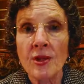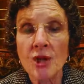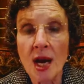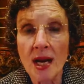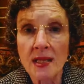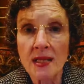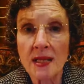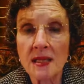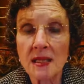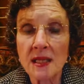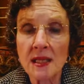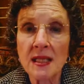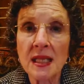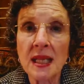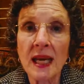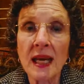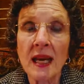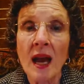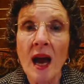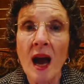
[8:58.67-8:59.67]

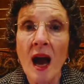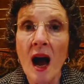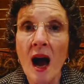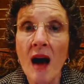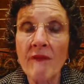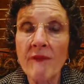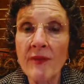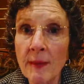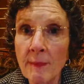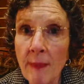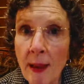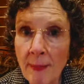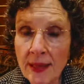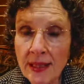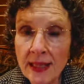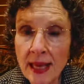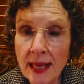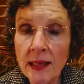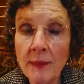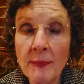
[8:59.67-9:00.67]
toxicity of the
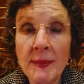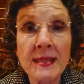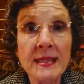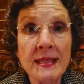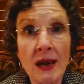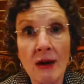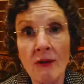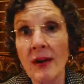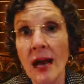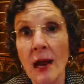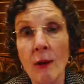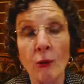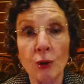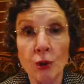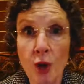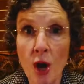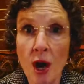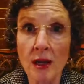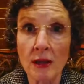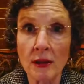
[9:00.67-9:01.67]
abemaciclib. And Sarah and I will
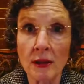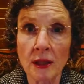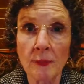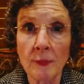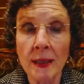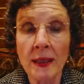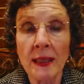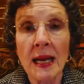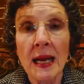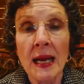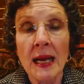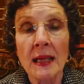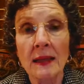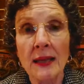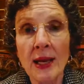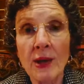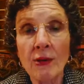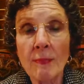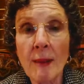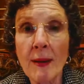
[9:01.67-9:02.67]
talk a little bit
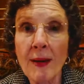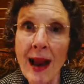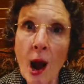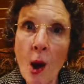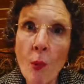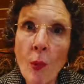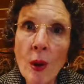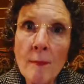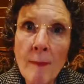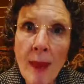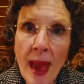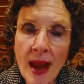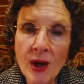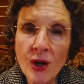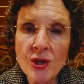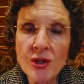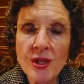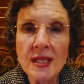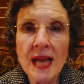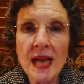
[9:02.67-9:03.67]
later about how we manage the